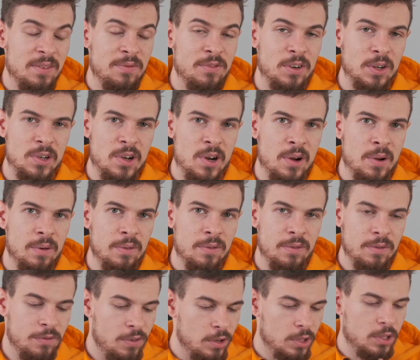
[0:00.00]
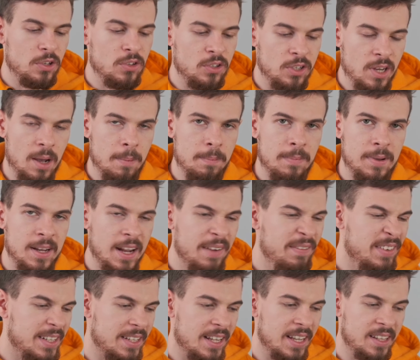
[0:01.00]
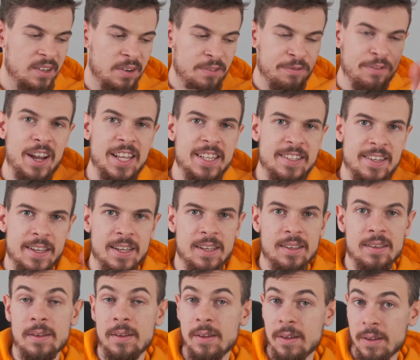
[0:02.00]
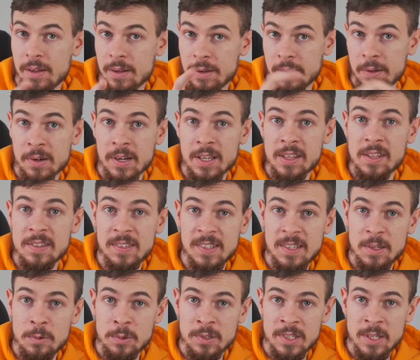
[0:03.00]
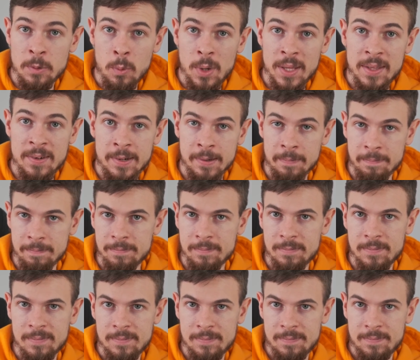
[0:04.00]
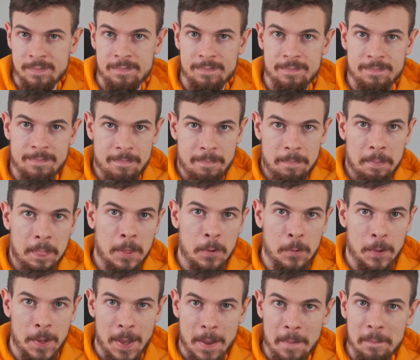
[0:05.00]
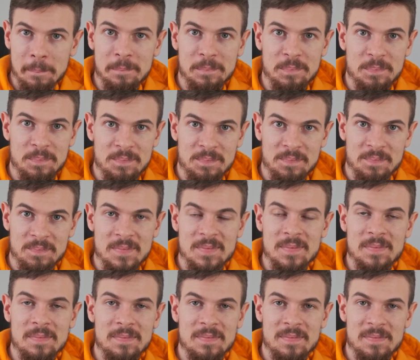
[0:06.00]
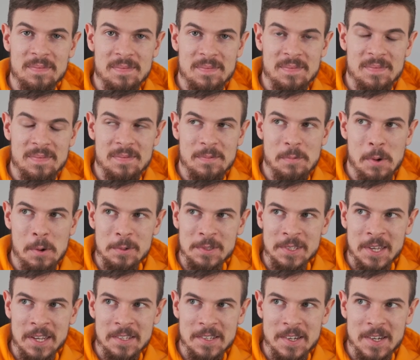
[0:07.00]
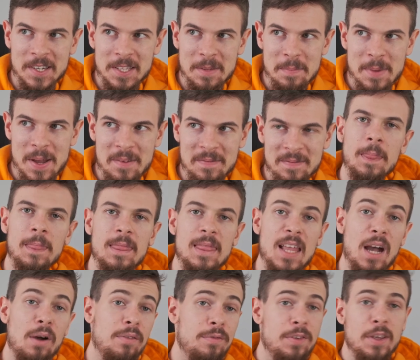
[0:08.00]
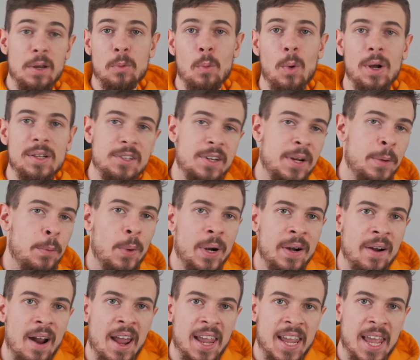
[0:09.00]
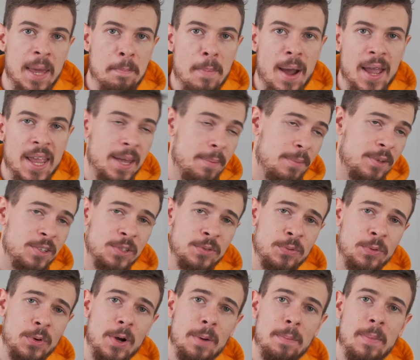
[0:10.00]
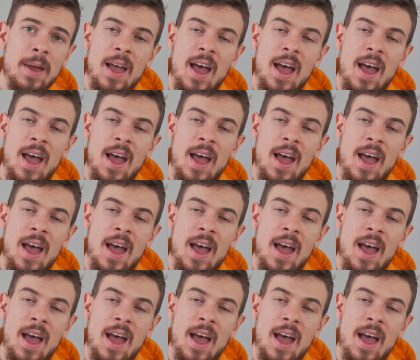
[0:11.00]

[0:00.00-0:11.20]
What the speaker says: Photo, Photoshop, everything. They're fighting. You're gonna see who's the winner. Okay. What was I talking about? Now, if you're wondering where I get my images from,